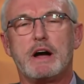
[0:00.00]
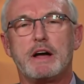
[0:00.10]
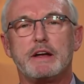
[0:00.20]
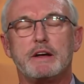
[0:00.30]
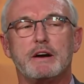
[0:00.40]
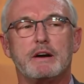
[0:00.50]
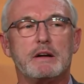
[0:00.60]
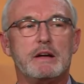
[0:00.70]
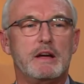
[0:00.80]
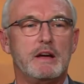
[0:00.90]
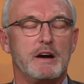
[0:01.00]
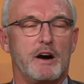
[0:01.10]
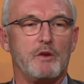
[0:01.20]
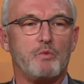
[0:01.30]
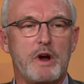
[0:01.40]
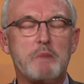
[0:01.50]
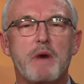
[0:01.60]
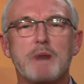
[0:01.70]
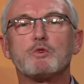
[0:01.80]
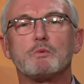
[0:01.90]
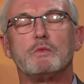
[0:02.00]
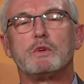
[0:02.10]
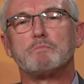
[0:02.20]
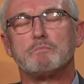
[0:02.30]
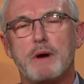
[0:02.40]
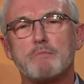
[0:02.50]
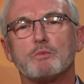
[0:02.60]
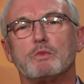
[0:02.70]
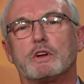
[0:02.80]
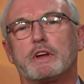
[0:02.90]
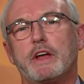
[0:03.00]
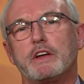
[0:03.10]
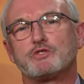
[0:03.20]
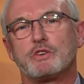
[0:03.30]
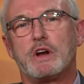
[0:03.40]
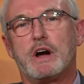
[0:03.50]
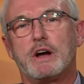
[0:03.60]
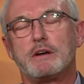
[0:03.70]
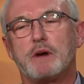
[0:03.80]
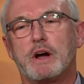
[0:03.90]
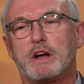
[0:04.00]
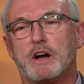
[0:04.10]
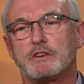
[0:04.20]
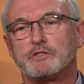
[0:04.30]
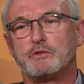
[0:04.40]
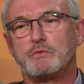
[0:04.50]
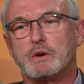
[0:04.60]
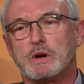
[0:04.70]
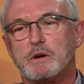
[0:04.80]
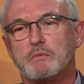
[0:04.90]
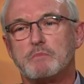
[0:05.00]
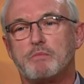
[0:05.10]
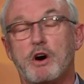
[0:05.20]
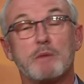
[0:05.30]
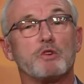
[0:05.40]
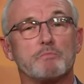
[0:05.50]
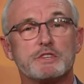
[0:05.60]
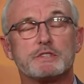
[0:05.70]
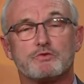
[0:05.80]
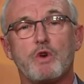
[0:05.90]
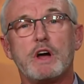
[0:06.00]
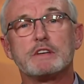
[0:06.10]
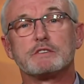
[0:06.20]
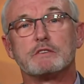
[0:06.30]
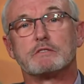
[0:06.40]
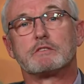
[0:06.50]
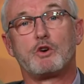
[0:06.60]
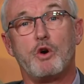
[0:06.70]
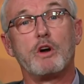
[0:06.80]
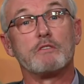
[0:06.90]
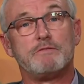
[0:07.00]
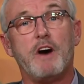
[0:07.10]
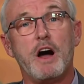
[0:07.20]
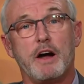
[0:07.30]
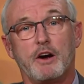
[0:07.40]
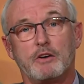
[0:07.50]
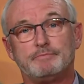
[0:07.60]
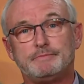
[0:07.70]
On one memorable occasion, I got to Barbara Streisand caught fire,